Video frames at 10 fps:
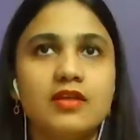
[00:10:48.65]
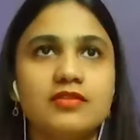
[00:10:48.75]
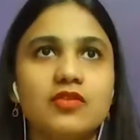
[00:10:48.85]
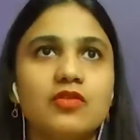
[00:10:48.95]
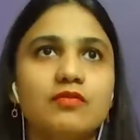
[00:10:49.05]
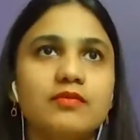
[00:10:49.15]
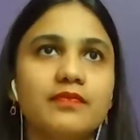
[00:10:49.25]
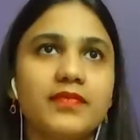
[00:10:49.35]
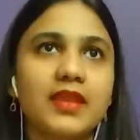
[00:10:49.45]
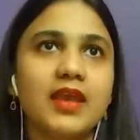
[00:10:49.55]
So
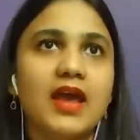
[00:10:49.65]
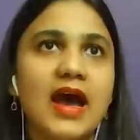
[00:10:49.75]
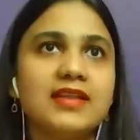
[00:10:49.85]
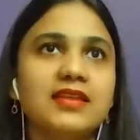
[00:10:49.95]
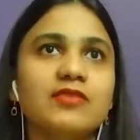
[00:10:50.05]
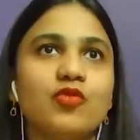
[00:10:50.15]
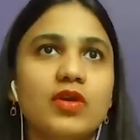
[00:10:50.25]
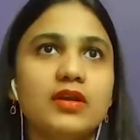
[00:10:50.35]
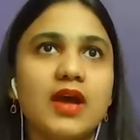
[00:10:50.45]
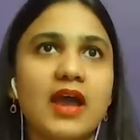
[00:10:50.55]
I think
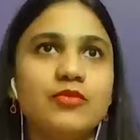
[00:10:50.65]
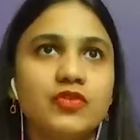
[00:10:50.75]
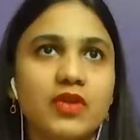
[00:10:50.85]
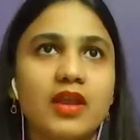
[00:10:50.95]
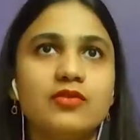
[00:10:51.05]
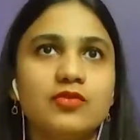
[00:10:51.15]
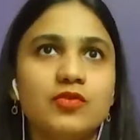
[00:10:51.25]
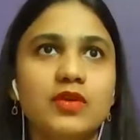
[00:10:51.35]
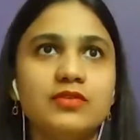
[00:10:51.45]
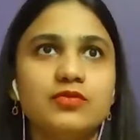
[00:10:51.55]
what I'm trying to
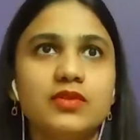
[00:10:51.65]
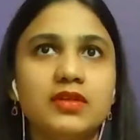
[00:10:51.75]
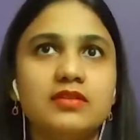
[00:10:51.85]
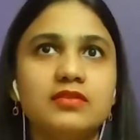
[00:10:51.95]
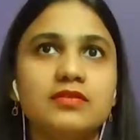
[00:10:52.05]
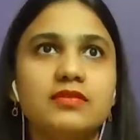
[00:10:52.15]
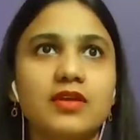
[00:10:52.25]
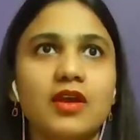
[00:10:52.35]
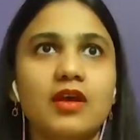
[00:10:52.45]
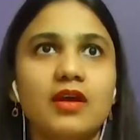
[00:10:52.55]
do is really
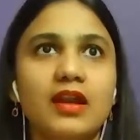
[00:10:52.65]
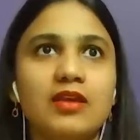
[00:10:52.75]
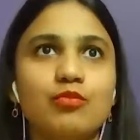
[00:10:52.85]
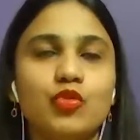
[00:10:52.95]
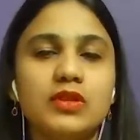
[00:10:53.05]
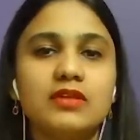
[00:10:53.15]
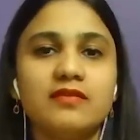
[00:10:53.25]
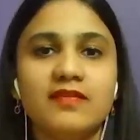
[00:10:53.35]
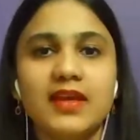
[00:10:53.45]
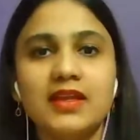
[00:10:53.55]
just like pull
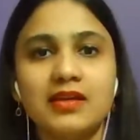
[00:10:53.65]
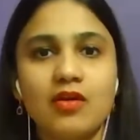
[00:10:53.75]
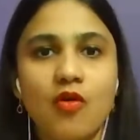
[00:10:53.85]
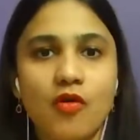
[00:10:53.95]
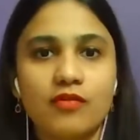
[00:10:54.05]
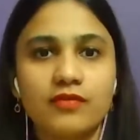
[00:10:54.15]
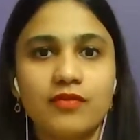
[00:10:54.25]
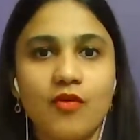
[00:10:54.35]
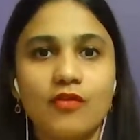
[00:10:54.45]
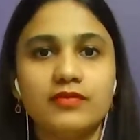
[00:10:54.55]
the veil
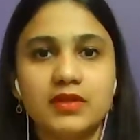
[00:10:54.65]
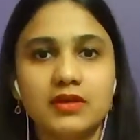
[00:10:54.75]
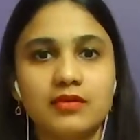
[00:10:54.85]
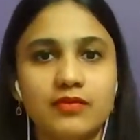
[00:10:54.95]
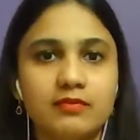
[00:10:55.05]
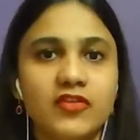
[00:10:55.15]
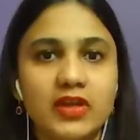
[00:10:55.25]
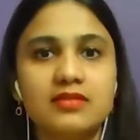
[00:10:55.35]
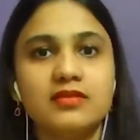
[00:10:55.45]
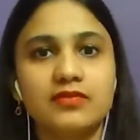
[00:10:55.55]
of the
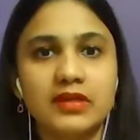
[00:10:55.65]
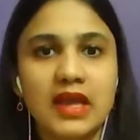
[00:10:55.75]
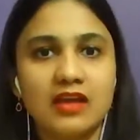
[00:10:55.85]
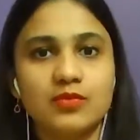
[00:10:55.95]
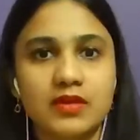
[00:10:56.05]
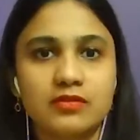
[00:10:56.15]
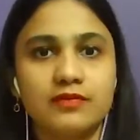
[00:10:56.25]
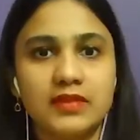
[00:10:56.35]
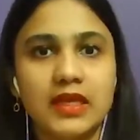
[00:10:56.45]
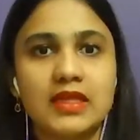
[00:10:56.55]
various different aspects
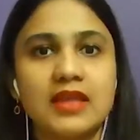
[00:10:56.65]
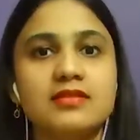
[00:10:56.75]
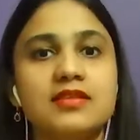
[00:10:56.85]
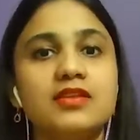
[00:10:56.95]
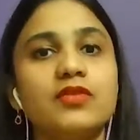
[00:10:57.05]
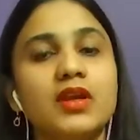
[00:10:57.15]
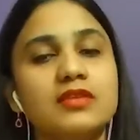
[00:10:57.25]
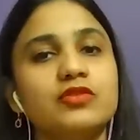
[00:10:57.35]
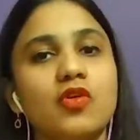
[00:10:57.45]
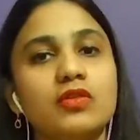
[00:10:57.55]
of things and see where
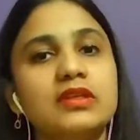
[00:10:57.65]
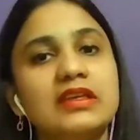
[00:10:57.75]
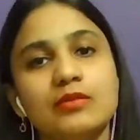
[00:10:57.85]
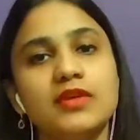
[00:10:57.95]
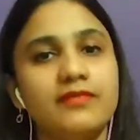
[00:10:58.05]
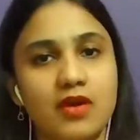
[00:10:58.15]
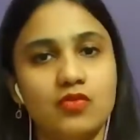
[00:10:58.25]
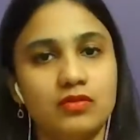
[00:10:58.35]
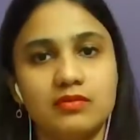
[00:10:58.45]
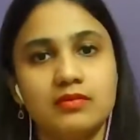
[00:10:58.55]
astrology can be
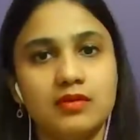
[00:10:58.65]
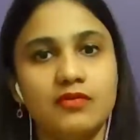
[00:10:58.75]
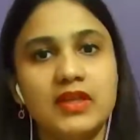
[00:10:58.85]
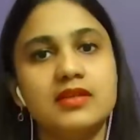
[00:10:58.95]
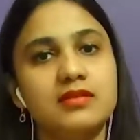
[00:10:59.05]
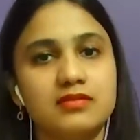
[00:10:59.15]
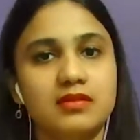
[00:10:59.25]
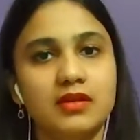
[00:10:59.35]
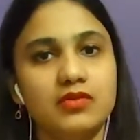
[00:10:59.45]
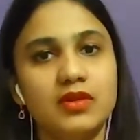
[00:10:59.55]
found, whether it's
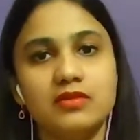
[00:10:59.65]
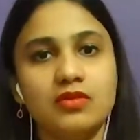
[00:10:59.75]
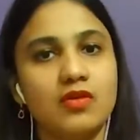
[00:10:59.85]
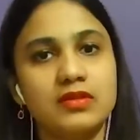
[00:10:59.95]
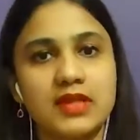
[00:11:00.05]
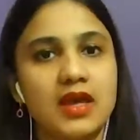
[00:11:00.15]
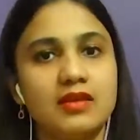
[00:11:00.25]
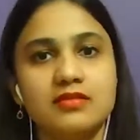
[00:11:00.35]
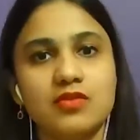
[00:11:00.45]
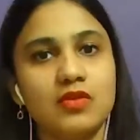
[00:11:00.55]
in literature or
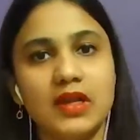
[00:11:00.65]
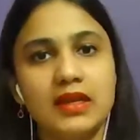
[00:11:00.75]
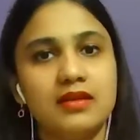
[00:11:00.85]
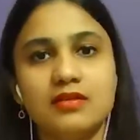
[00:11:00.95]
science or like